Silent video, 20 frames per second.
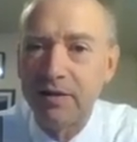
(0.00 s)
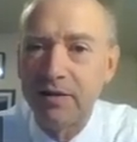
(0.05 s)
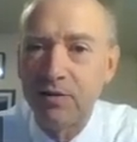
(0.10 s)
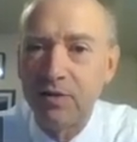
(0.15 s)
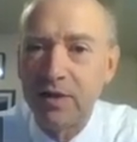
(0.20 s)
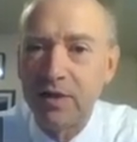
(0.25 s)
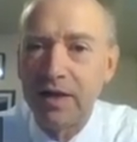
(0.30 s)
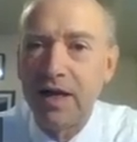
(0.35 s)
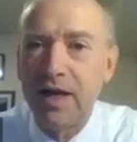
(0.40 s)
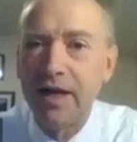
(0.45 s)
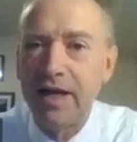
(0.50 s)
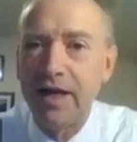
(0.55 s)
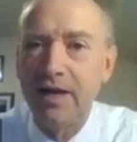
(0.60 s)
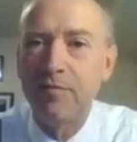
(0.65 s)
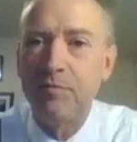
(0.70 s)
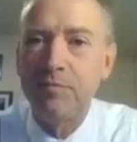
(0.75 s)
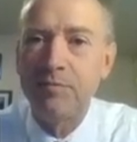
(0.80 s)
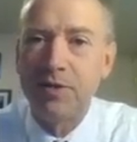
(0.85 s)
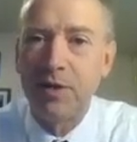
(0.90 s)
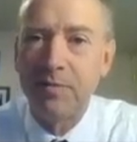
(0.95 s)
You cannot
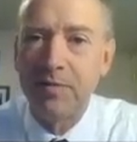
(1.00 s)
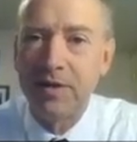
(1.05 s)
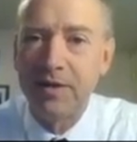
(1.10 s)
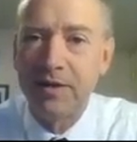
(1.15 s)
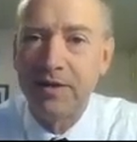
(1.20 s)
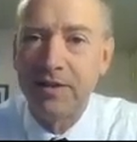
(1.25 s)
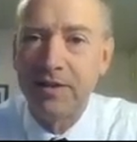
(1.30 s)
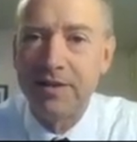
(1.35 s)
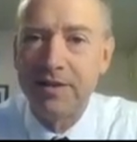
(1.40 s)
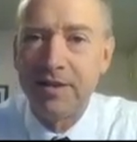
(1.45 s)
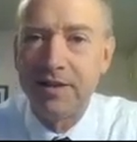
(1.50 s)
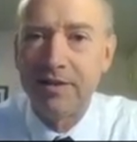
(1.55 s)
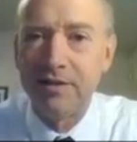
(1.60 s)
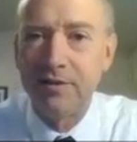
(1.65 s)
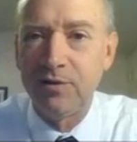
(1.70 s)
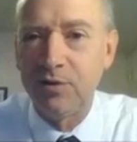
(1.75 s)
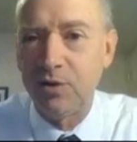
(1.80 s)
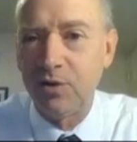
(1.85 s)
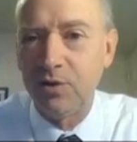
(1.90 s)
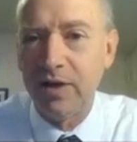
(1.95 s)
have something that's,
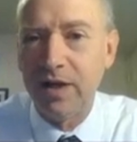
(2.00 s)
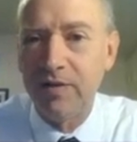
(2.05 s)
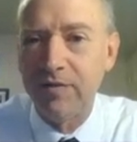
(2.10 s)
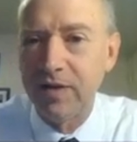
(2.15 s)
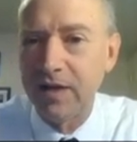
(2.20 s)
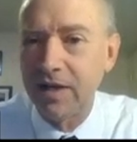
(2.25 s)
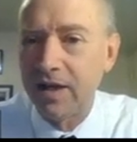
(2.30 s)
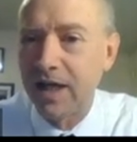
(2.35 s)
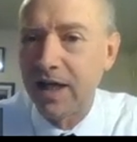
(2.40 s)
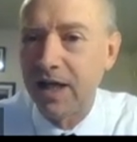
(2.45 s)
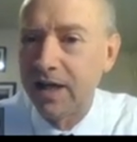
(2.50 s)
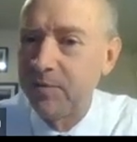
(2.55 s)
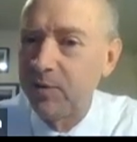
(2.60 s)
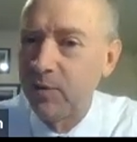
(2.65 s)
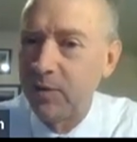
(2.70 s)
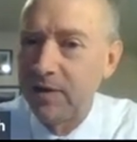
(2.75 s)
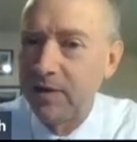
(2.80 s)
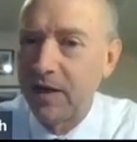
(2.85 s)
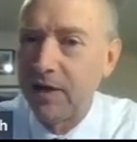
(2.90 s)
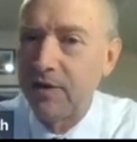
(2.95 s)
you don't have an economy
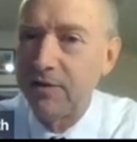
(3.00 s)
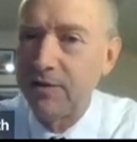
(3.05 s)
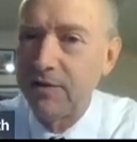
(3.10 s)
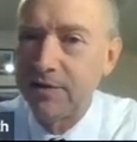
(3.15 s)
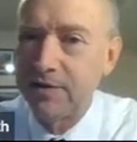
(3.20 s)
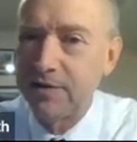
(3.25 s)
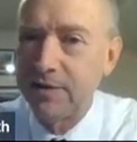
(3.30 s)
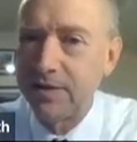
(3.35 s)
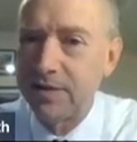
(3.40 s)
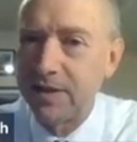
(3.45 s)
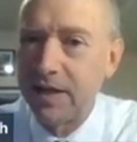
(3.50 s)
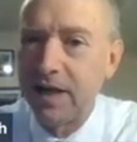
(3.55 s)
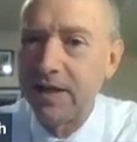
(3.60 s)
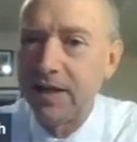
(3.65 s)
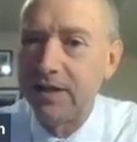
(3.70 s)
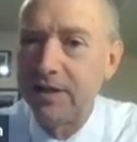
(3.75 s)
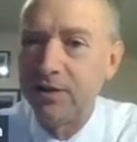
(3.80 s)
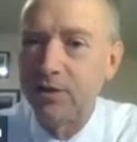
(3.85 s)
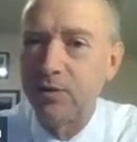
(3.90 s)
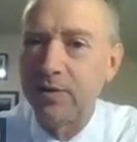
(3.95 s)
without a
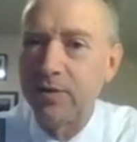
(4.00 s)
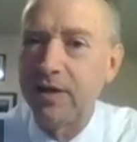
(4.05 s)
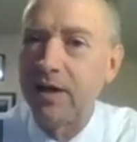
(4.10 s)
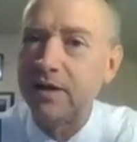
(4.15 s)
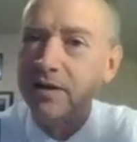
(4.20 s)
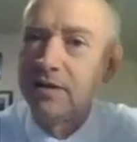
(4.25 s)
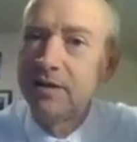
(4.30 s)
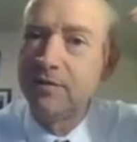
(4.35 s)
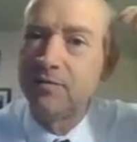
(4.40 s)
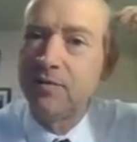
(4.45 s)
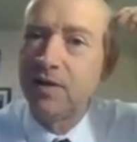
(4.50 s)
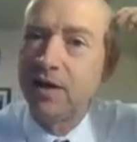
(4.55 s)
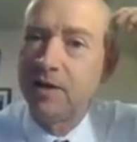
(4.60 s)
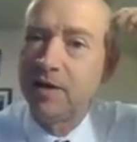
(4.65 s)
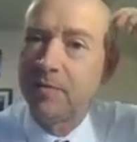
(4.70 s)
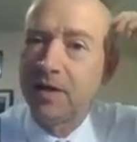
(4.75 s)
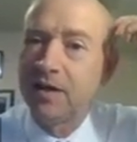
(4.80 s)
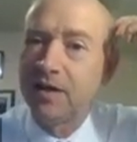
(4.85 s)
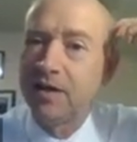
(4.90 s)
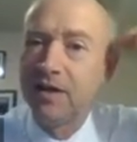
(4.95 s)
society or without an
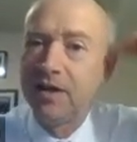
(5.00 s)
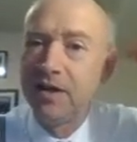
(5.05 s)
environment.